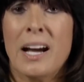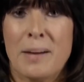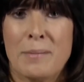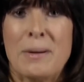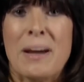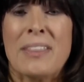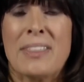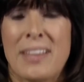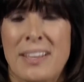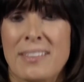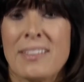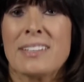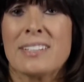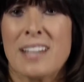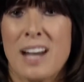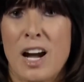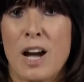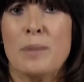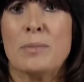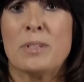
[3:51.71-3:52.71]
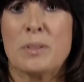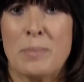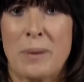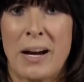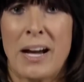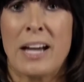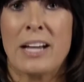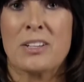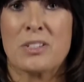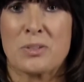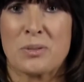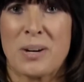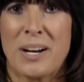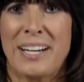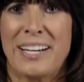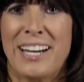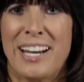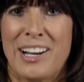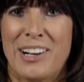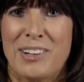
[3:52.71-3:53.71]
I might think the time to buy is
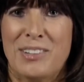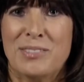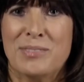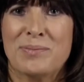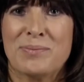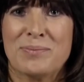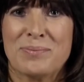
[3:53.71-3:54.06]
right now.